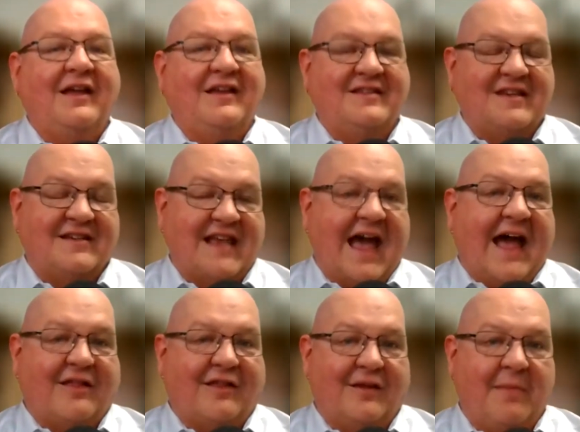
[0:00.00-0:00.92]
is
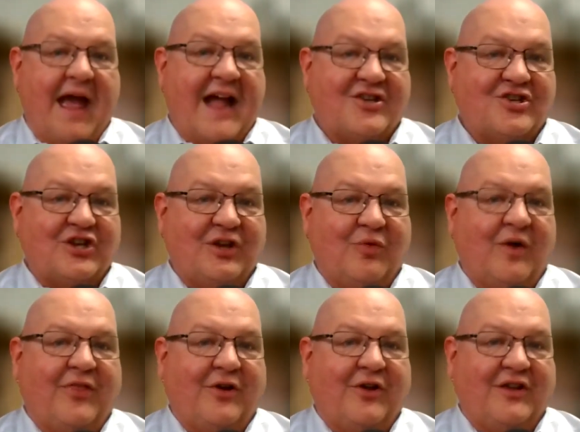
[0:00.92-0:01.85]
exactly matching
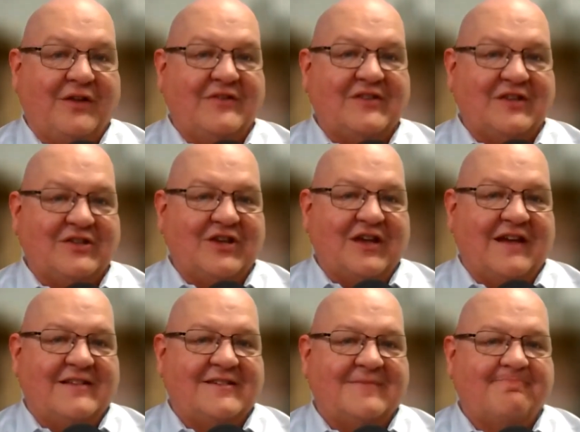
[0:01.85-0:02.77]
what their usage
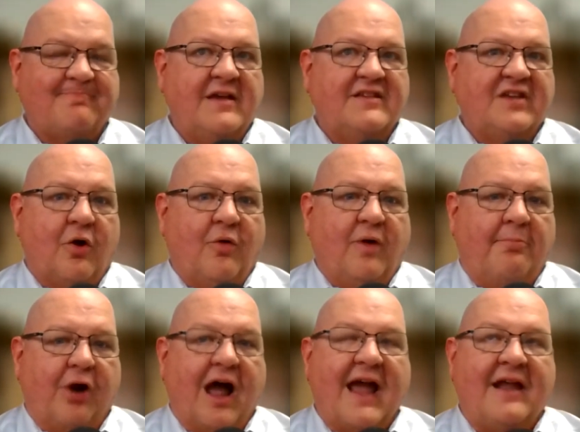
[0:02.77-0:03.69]
is so,
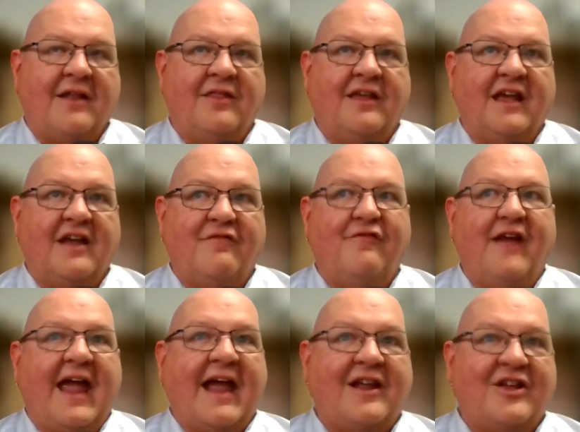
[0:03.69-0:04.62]
Brian, the
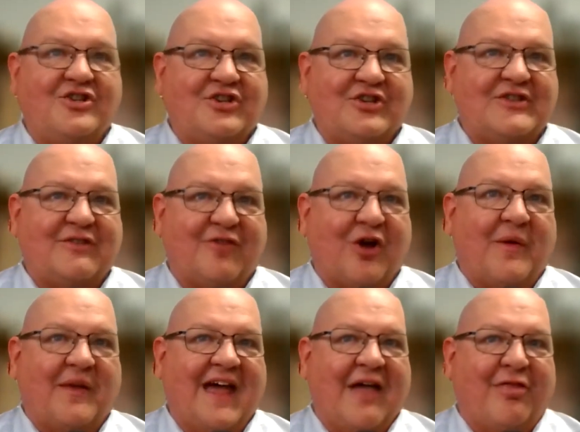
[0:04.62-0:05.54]
advantages of
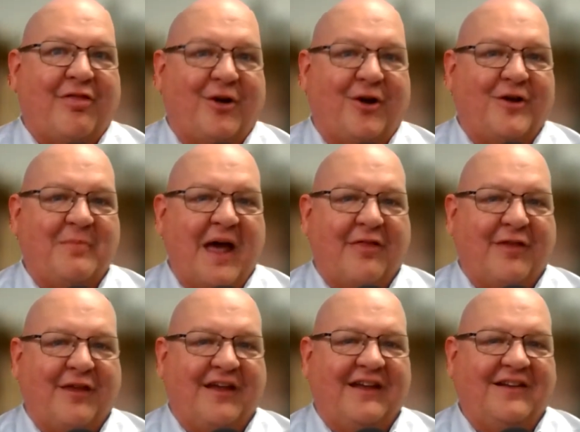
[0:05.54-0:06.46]
going that third
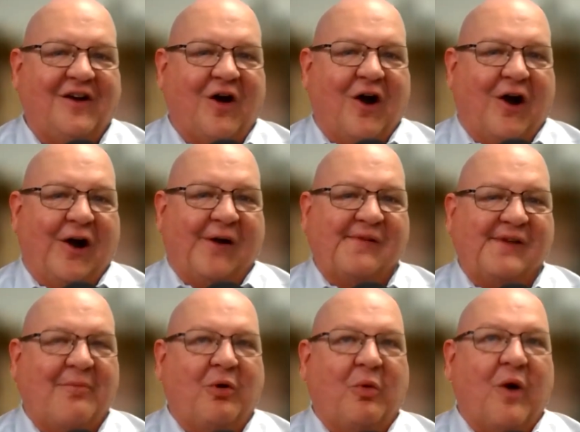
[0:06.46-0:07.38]
method are
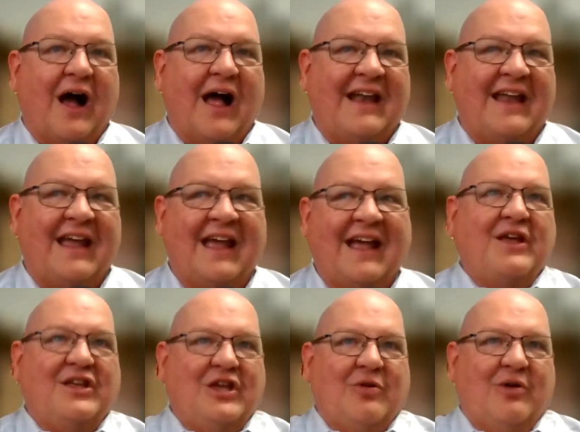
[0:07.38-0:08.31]
number one,
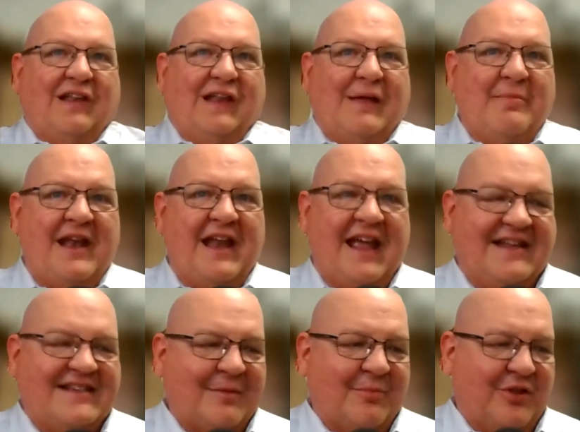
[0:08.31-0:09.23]
you
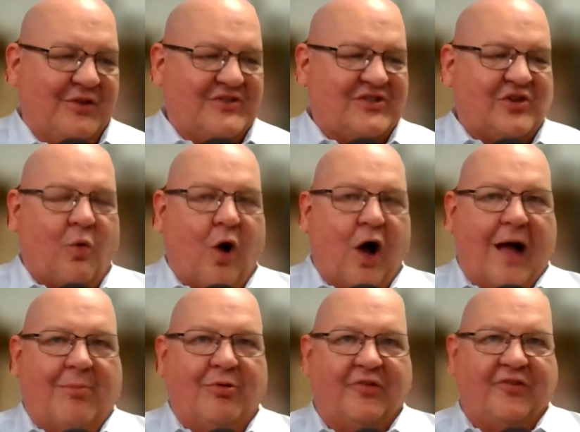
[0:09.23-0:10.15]
eliminate some of those
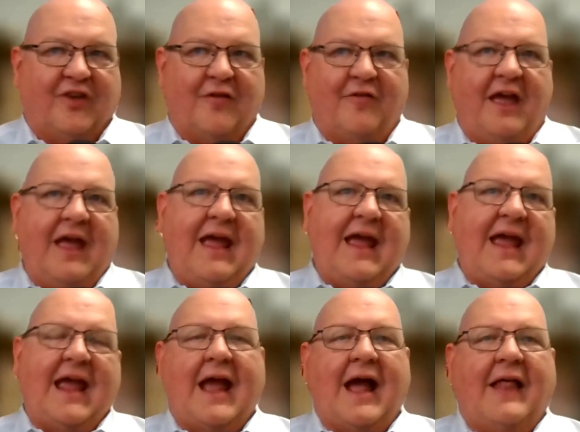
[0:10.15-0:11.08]
squabbles of,
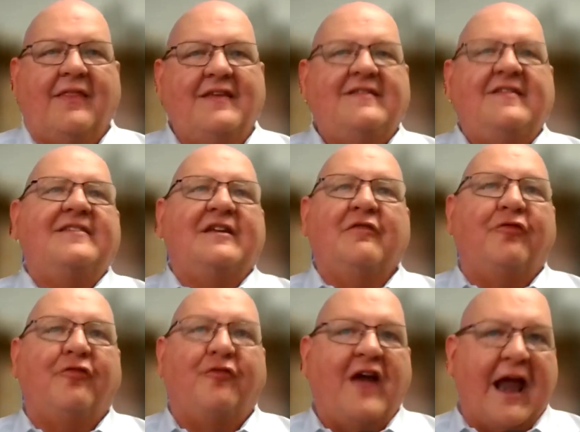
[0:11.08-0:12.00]
hey, I, this
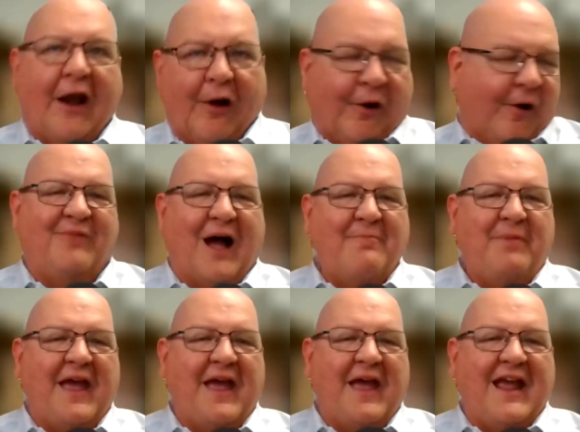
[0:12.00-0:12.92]
isn't fair. I'm
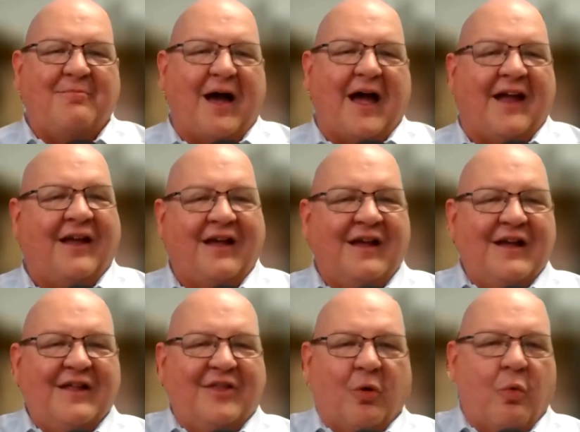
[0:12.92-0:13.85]
paying my
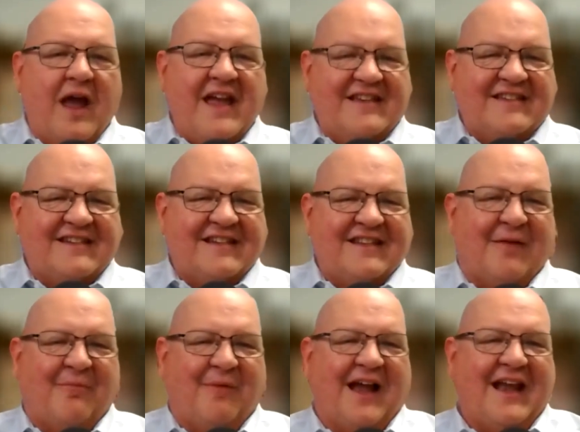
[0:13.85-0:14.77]
the waste
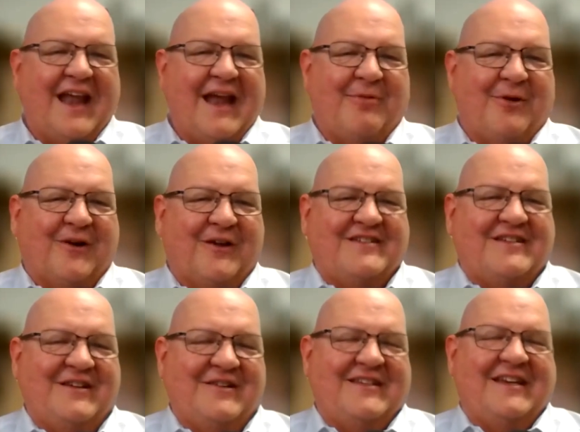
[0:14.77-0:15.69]
that my neighbor is
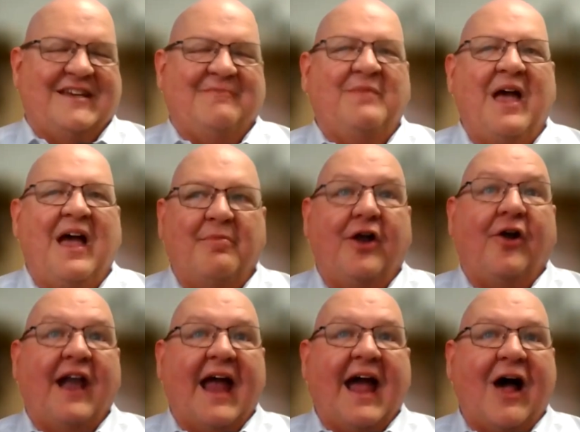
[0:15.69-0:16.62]
using.
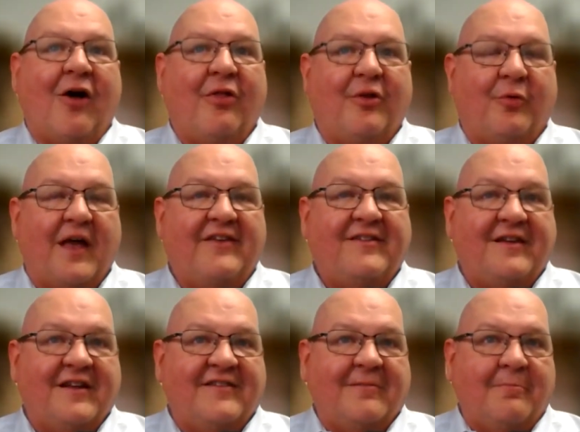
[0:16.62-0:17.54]
They're now the
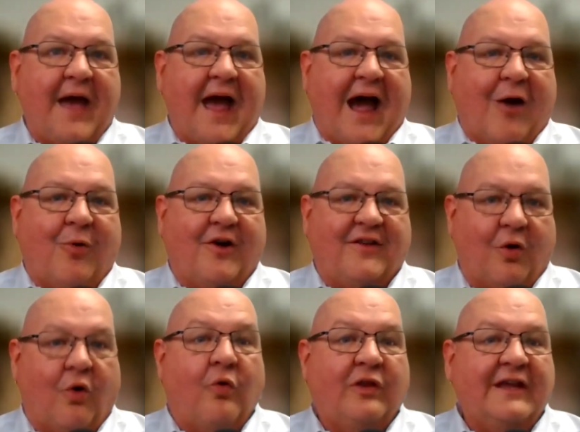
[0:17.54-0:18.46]
residents empowered
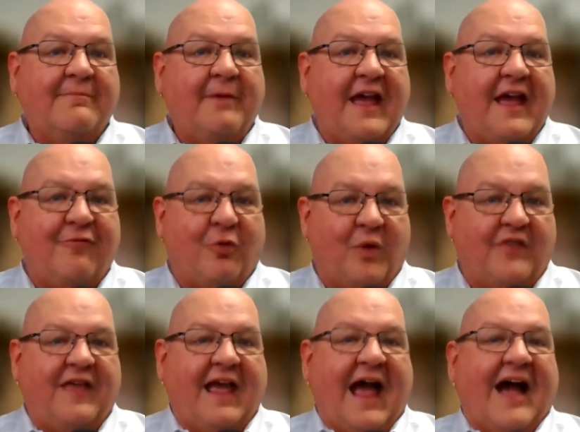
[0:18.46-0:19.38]
to only pay for
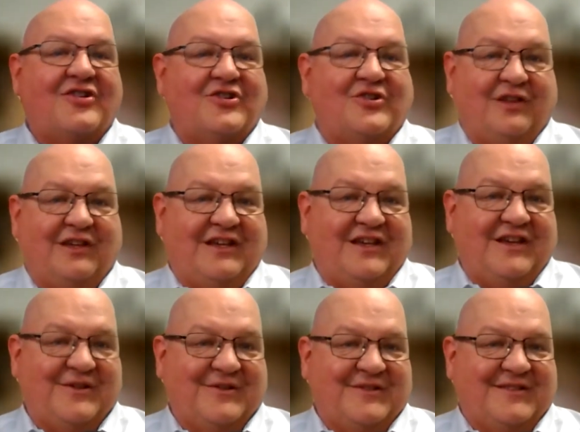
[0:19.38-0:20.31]
what they actually
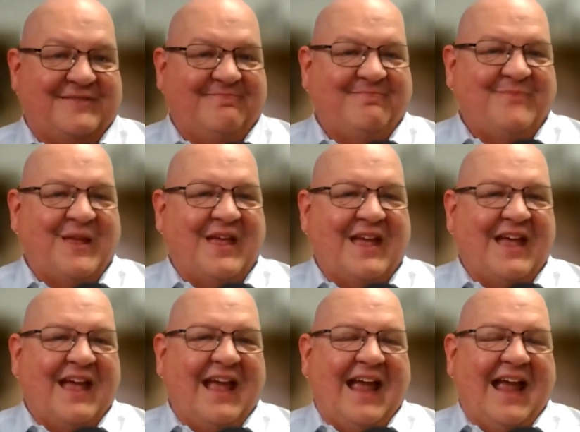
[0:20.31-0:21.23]
use.
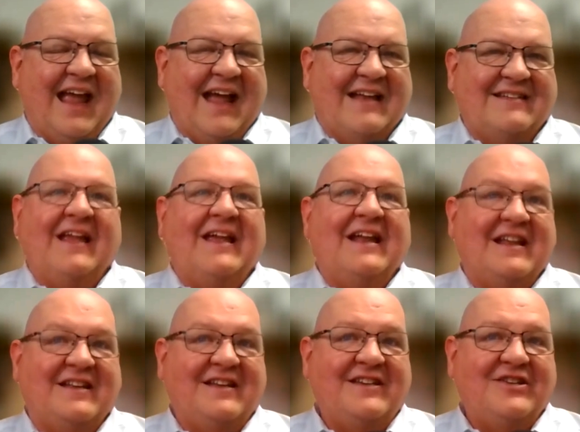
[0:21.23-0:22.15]
And in
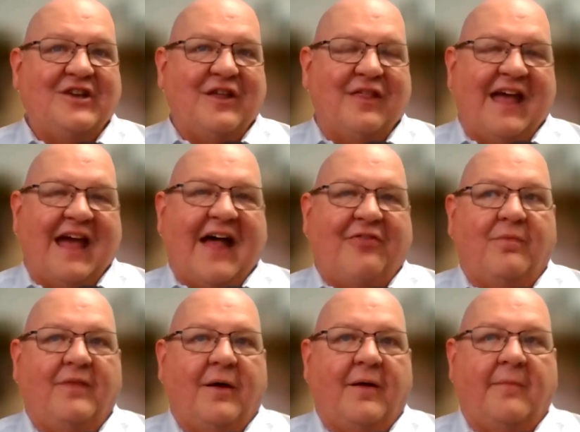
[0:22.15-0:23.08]
addition to
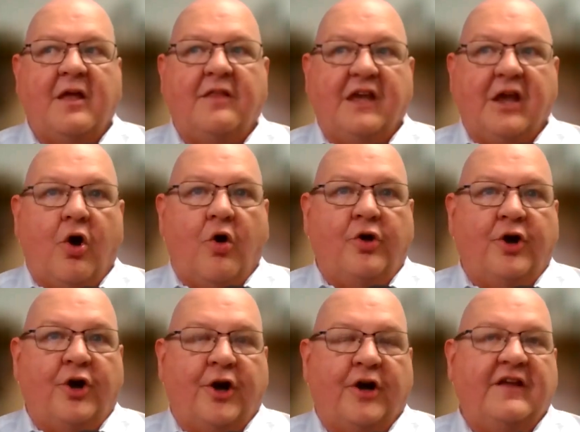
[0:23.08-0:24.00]
that, the the
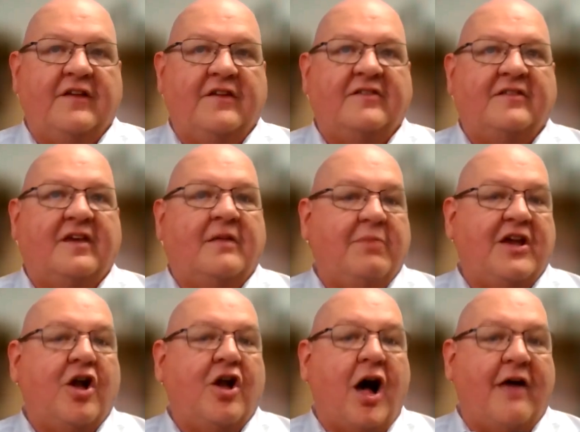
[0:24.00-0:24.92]
owner is can
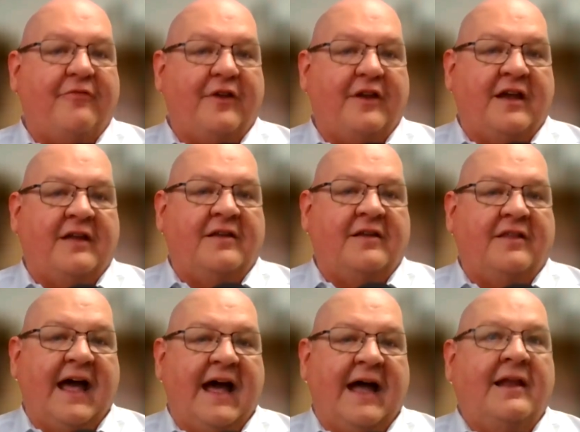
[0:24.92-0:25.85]
be confident
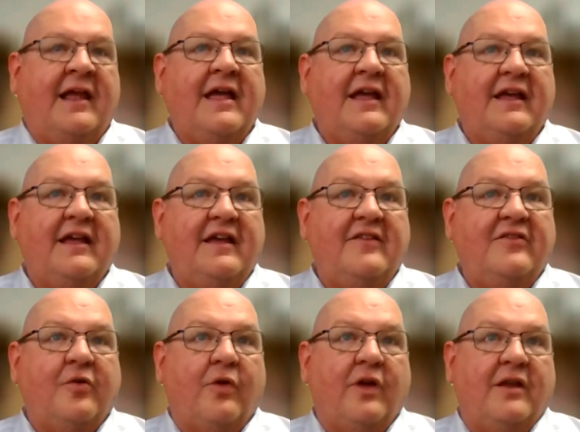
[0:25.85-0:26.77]
that he's
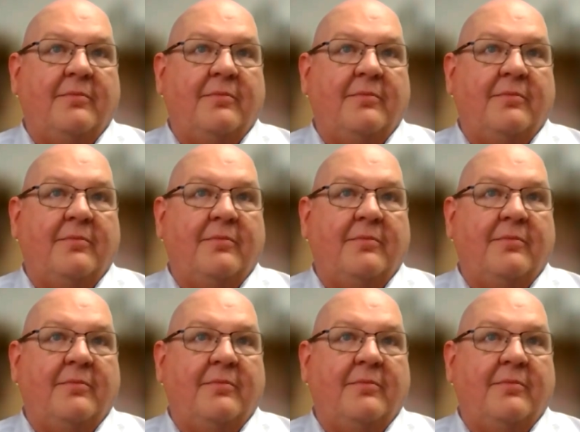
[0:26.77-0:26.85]
going to